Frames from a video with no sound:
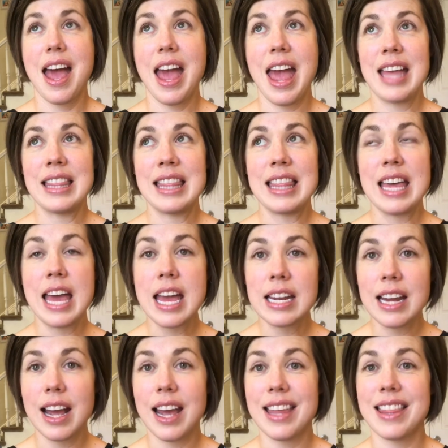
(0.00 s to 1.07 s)
And then
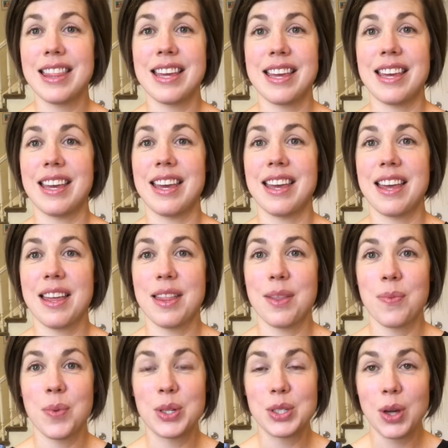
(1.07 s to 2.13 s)
I think
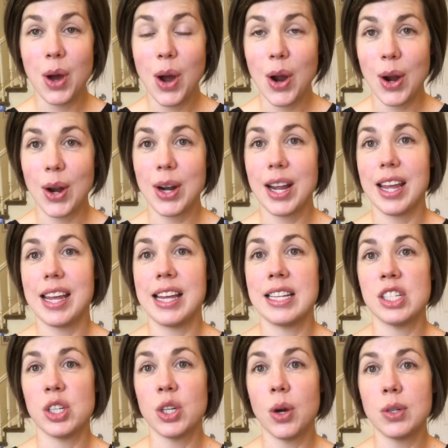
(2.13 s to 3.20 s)
what's hard
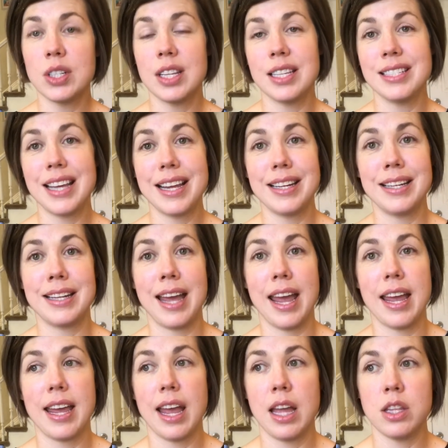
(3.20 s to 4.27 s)
is you go to the
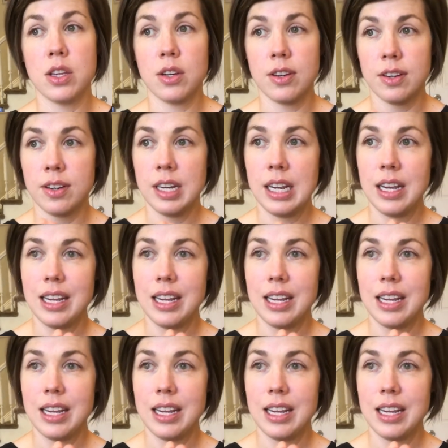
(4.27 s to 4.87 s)
day-to-day and you're